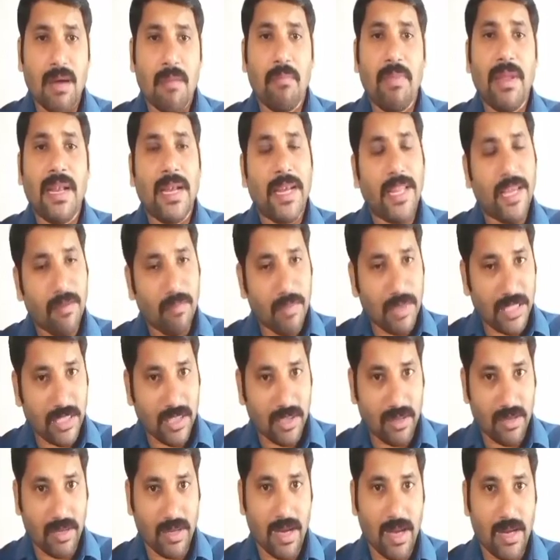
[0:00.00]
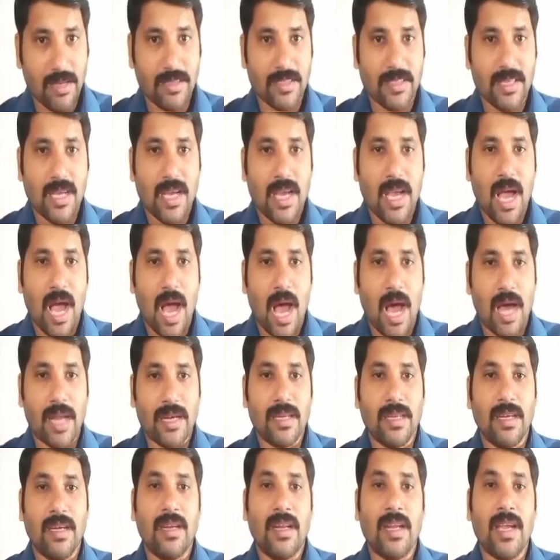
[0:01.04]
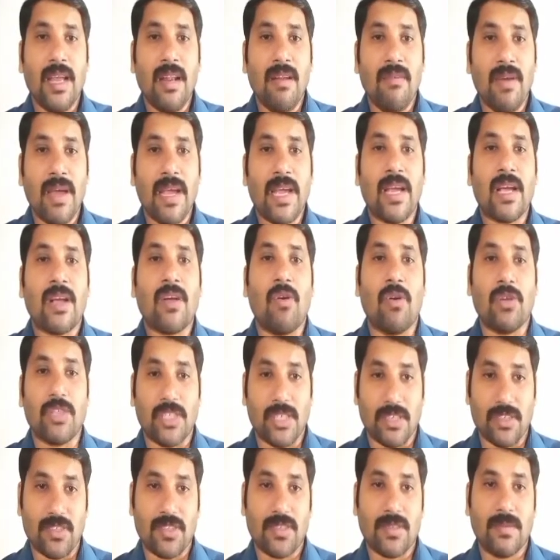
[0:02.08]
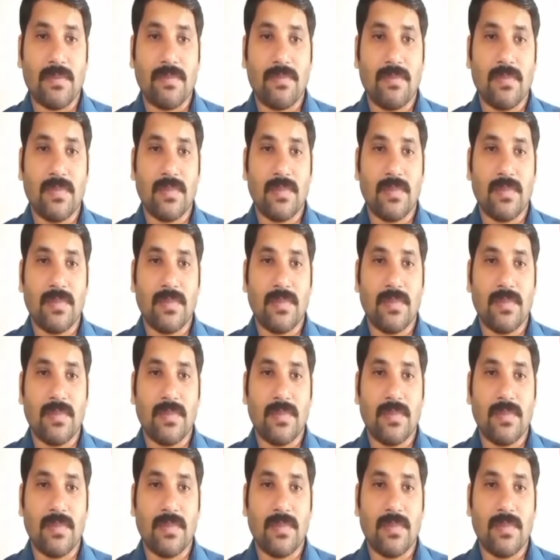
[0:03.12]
building materials and railway coaches.